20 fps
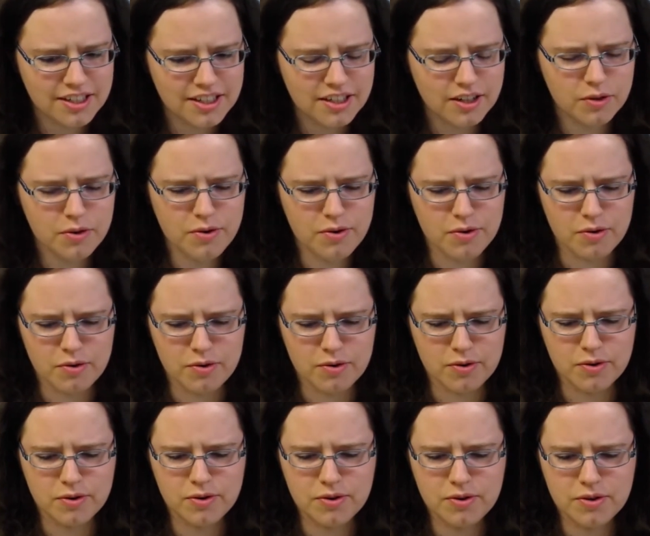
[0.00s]
Oh!
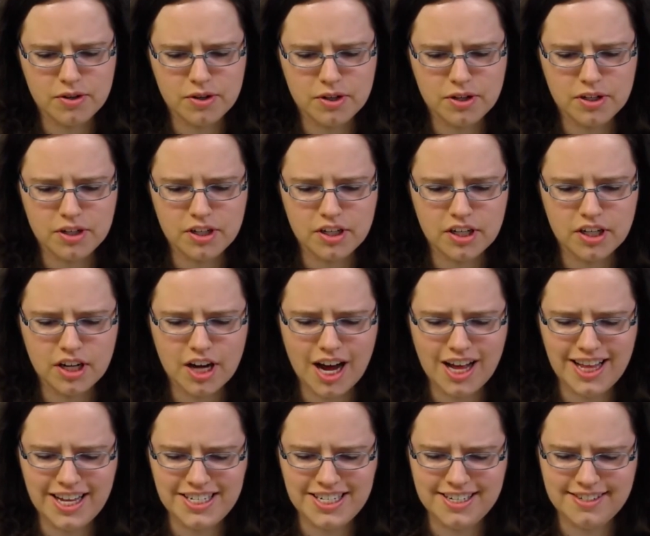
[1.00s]
I
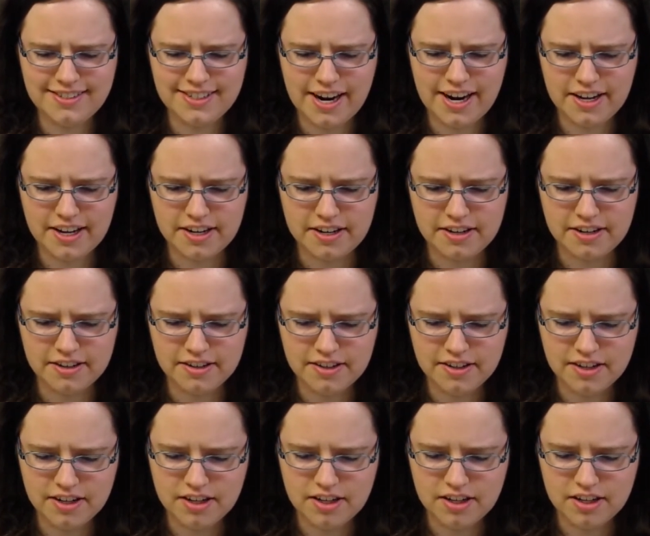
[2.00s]
liked his jacket.
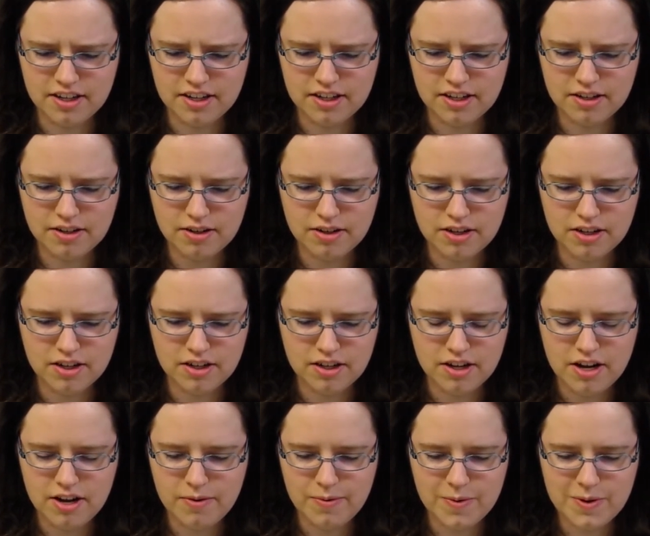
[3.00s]

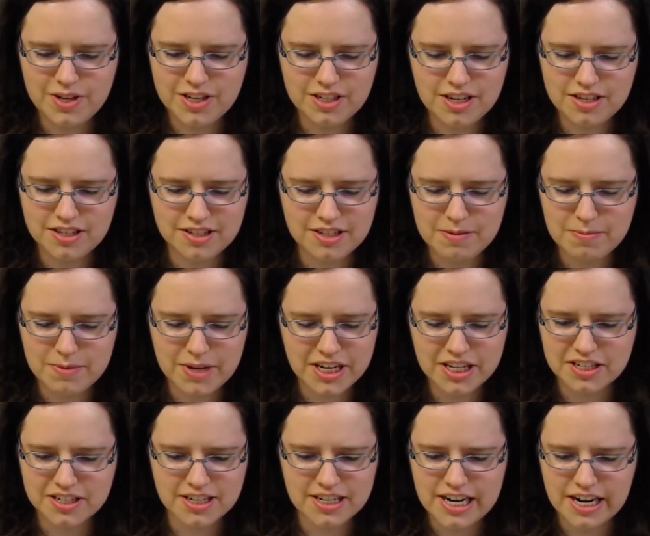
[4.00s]
Well, this doesn't seem like
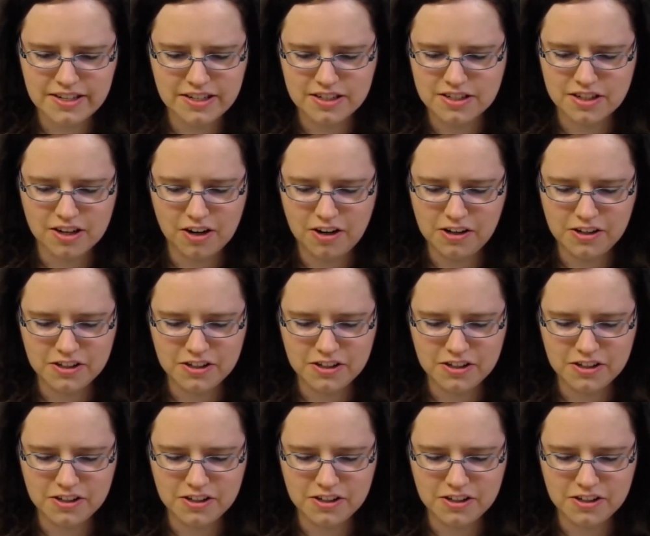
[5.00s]
it's connected to all